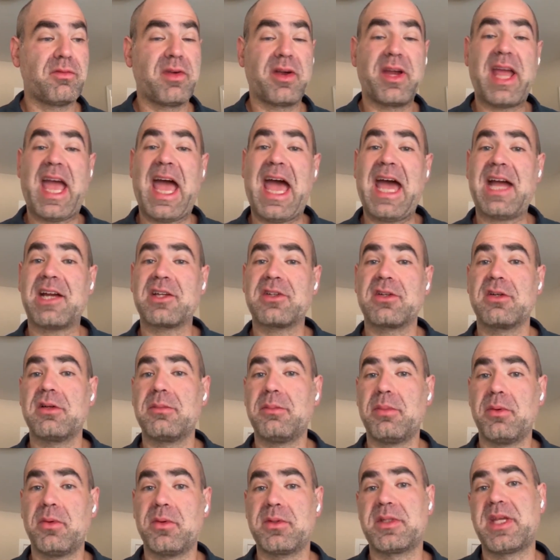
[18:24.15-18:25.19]
So very
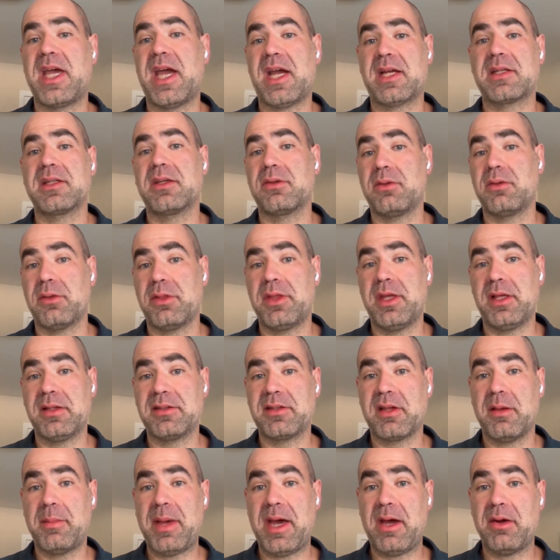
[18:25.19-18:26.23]
actionable, tactical
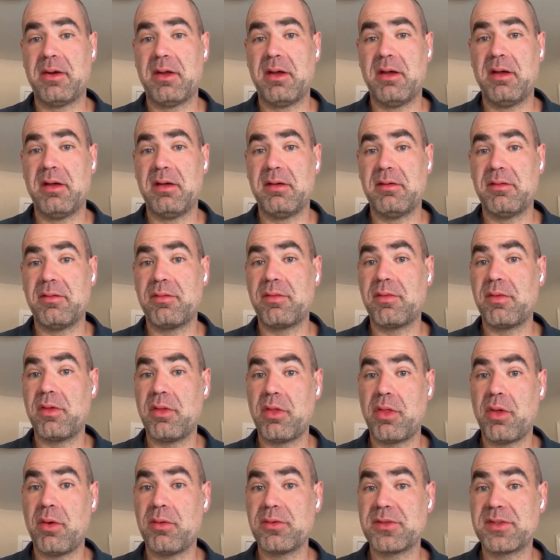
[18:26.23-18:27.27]
things come out of
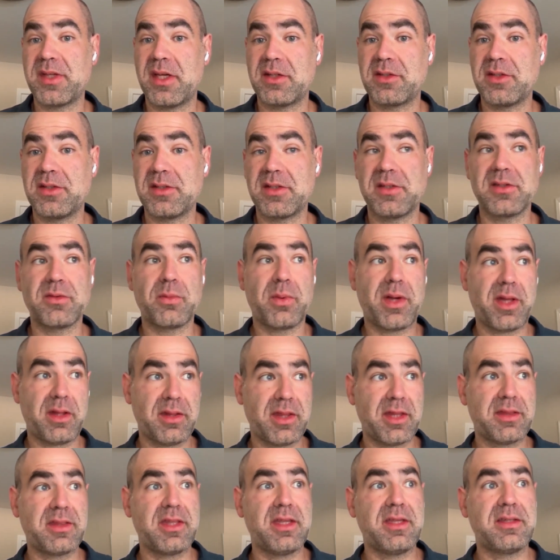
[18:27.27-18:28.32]
those sessions as
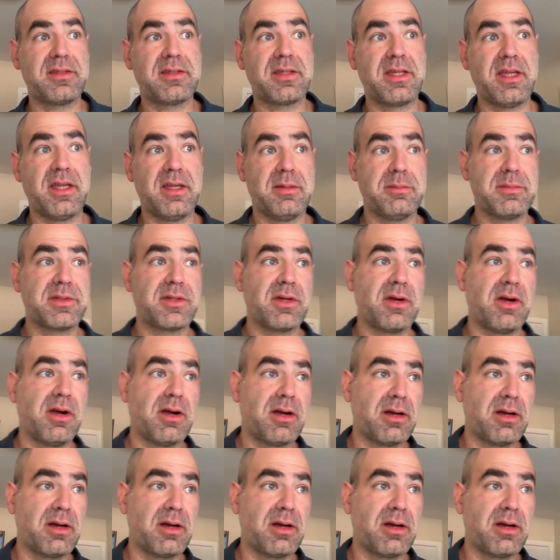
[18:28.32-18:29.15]
well that these teams